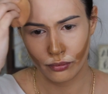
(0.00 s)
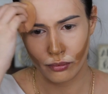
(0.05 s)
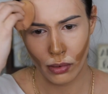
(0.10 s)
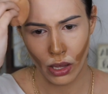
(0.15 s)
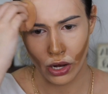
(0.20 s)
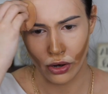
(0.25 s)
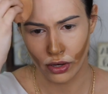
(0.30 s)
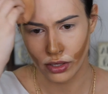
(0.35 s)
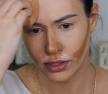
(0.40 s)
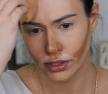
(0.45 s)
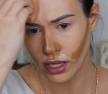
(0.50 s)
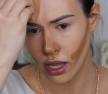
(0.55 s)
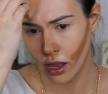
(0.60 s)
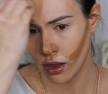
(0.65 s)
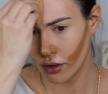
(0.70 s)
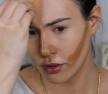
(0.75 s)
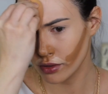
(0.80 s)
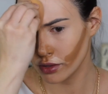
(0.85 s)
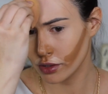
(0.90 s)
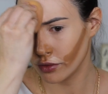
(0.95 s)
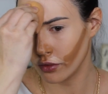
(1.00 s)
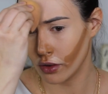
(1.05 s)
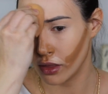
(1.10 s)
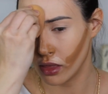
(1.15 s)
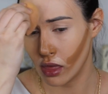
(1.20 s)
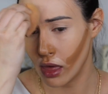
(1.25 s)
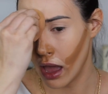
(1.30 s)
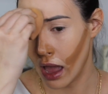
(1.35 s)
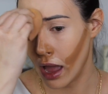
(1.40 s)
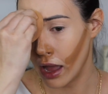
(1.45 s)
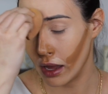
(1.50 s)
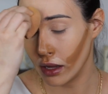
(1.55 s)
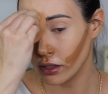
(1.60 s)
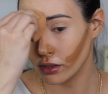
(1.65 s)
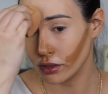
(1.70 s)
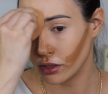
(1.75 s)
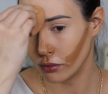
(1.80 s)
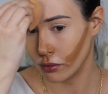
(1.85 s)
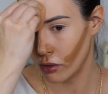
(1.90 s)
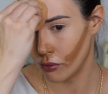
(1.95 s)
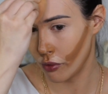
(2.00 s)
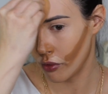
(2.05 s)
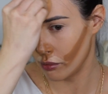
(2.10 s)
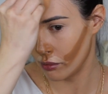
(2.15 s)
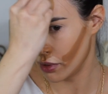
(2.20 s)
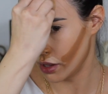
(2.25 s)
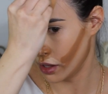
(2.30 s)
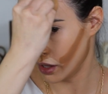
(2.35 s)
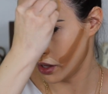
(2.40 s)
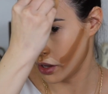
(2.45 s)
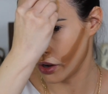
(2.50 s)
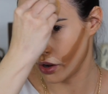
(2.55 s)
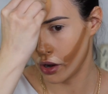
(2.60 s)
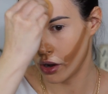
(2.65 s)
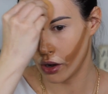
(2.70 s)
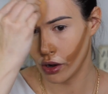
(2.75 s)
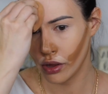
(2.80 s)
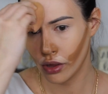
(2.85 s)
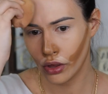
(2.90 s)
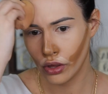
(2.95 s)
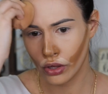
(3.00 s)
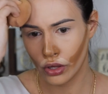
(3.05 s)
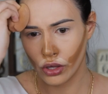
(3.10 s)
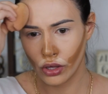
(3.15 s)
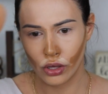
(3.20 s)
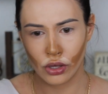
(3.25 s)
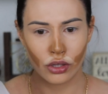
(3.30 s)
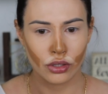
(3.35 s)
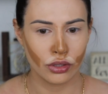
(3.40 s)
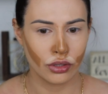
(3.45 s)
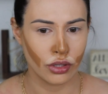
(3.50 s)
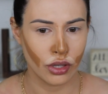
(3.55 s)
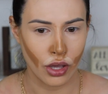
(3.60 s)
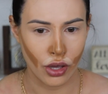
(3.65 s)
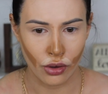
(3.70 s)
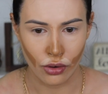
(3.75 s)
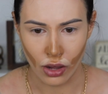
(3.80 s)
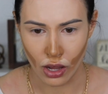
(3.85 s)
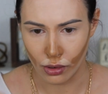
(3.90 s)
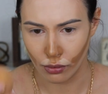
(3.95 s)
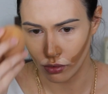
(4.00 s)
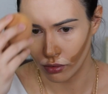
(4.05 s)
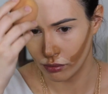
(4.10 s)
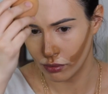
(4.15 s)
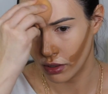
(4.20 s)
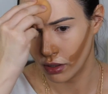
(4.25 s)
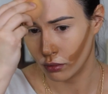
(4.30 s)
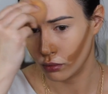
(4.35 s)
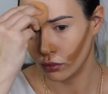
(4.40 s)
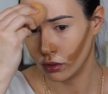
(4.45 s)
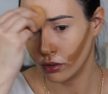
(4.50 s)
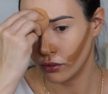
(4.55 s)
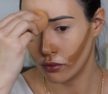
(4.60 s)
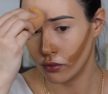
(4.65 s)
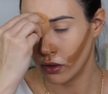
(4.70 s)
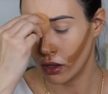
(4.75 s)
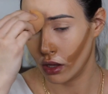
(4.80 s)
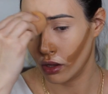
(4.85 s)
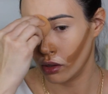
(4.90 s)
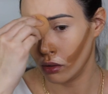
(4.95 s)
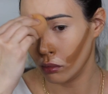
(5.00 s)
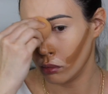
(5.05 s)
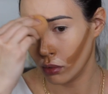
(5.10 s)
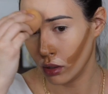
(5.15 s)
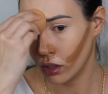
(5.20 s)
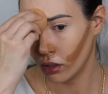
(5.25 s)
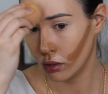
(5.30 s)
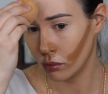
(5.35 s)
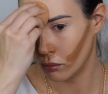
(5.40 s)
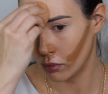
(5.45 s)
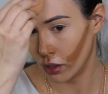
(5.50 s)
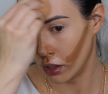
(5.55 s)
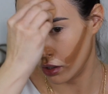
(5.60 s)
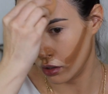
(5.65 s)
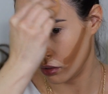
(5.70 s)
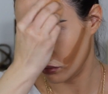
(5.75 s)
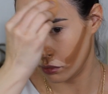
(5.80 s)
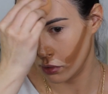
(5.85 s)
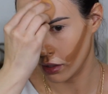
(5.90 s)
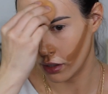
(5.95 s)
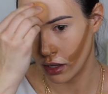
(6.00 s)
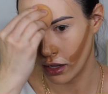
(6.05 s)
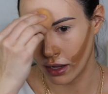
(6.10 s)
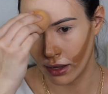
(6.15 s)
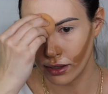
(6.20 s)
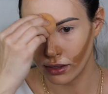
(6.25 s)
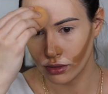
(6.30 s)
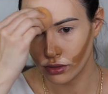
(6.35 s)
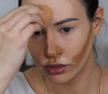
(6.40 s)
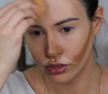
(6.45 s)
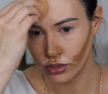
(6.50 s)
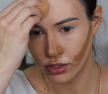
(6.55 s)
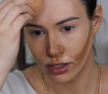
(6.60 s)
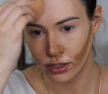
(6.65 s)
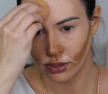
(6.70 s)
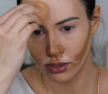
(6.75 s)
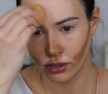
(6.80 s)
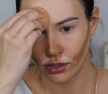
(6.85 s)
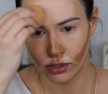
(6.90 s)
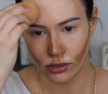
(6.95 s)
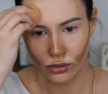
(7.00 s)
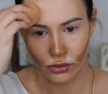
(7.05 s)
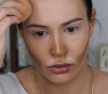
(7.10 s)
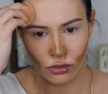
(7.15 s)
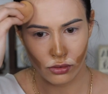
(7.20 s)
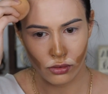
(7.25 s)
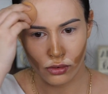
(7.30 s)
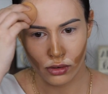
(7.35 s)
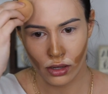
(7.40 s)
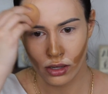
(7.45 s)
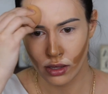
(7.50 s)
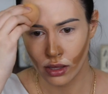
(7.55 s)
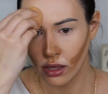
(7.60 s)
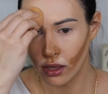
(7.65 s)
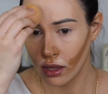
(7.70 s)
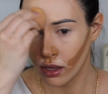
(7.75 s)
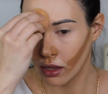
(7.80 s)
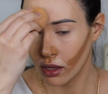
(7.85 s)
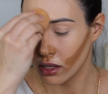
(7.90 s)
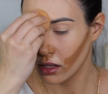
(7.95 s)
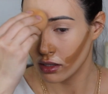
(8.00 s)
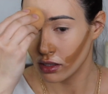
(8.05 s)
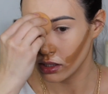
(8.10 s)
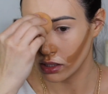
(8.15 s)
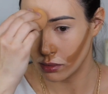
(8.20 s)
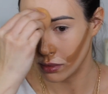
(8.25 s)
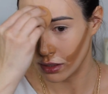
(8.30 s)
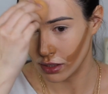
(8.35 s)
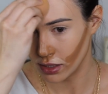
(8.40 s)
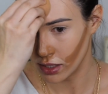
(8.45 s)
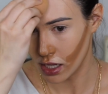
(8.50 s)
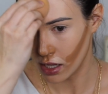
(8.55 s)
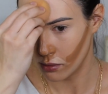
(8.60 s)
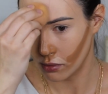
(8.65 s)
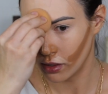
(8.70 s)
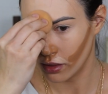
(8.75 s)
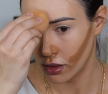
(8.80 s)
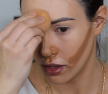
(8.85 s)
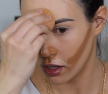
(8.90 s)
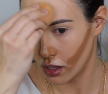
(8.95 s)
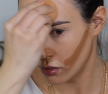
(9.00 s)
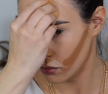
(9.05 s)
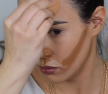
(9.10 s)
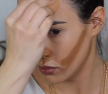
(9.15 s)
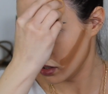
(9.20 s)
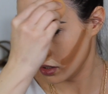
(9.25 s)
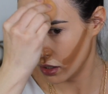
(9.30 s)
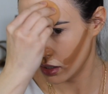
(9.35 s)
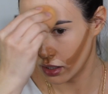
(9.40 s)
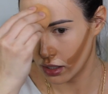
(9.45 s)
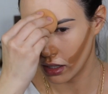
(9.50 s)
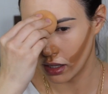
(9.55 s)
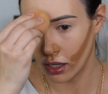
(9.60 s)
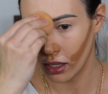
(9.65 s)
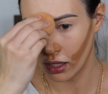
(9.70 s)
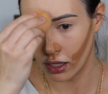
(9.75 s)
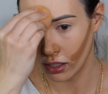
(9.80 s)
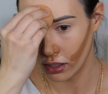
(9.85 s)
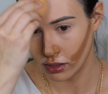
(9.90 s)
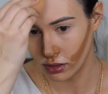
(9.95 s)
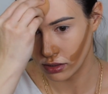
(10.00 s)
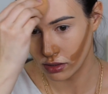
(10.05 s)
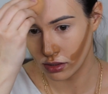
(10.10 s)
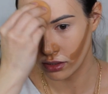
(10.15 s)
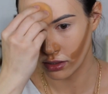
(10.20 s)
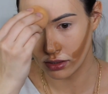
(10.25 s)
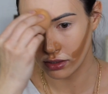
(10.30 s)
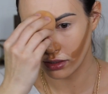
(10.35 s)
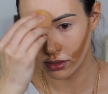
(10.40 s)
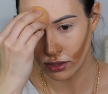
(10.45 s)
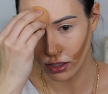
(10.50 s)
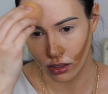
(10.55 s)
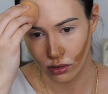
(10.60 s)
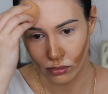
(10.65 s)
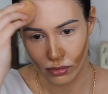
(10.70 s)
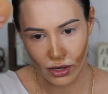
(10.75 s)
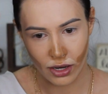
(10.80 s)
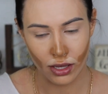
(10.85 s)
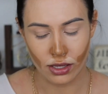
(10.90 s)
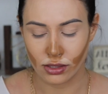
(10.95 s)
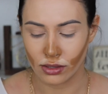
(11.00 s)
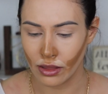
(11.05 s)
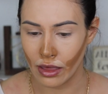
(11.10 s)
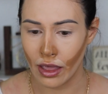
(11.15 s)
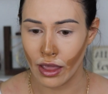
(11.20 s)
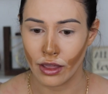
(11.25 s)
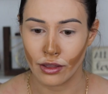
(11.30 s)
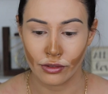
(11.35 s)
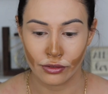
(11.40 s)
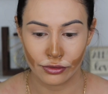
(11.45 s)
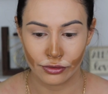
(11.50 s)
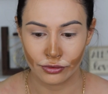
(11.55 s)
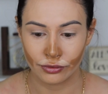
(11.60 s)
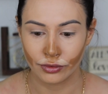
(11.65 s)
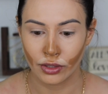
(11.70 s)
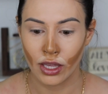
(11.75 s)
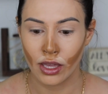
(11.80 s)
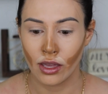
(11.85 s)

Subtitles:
parents' house for that, so we won't be here. So I won't be able to film, but it'll be nice just to spend time with them and celebrate his life.